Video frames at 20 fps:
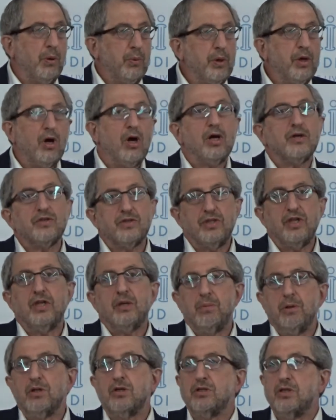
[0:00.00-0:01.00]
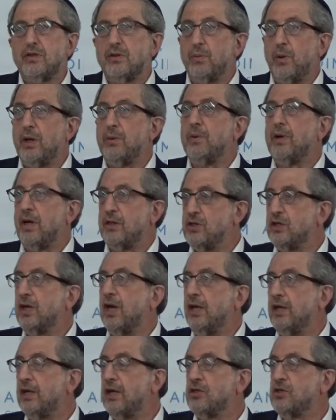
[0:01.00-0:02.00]
But we are seeing, because of the way we're
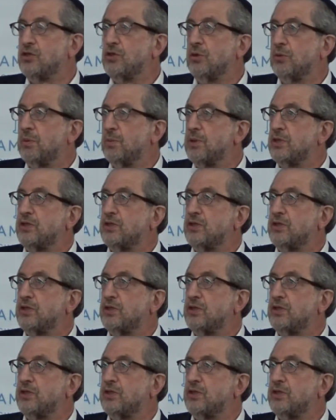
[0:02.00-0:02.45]
educating our children,